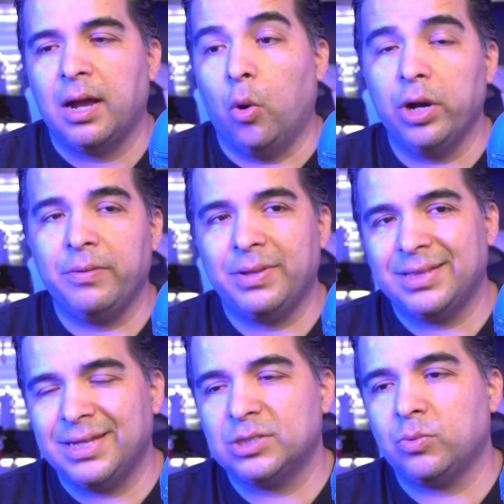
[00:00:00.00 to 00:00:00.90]
Or even
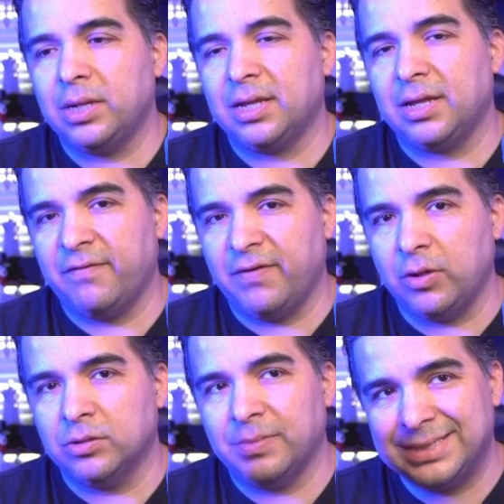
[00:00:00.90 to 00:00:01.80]
this one, if I
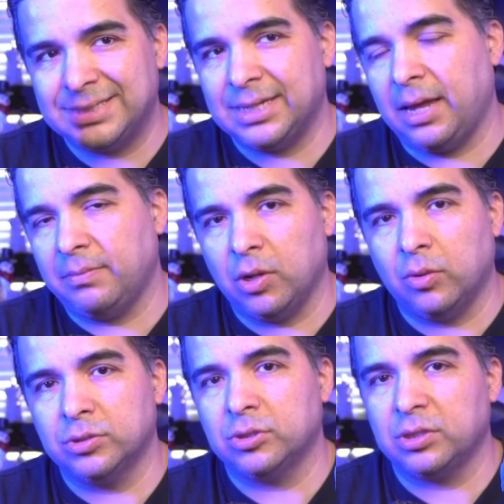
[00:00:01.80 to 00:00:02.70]
use my same
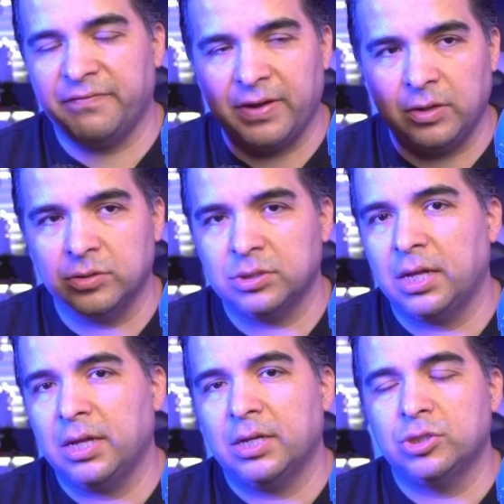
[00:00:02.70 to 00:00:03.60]
nozzle, if I use
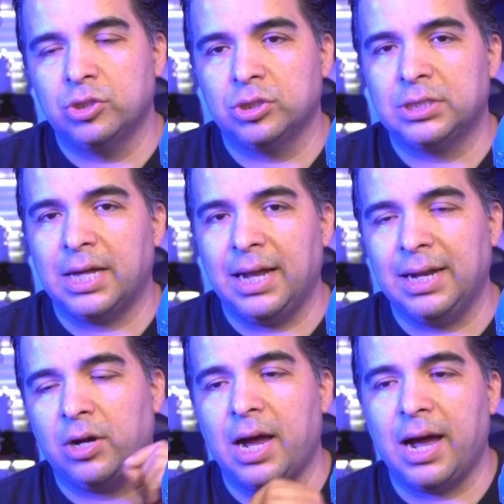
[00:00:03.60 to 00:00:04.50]
just a
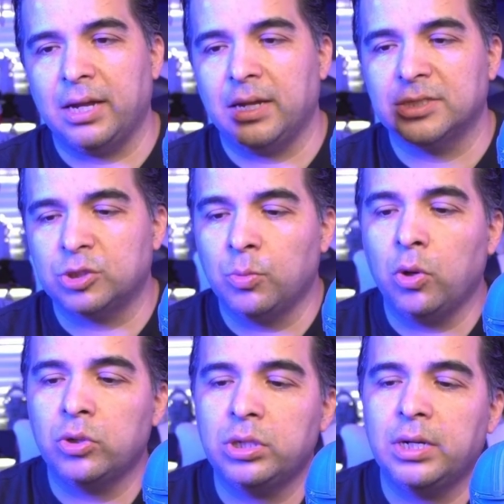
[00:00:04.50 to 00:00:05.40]
layer height
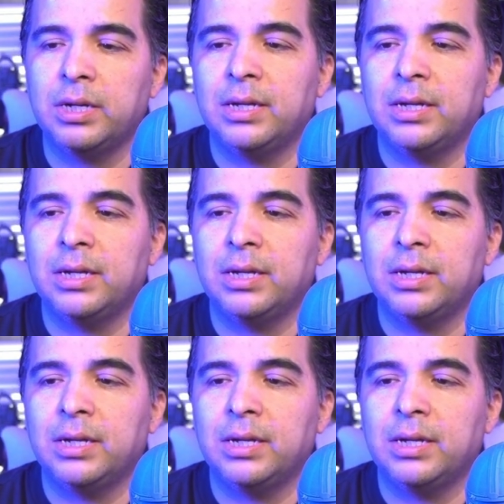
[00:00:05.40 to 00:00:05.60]
smaller,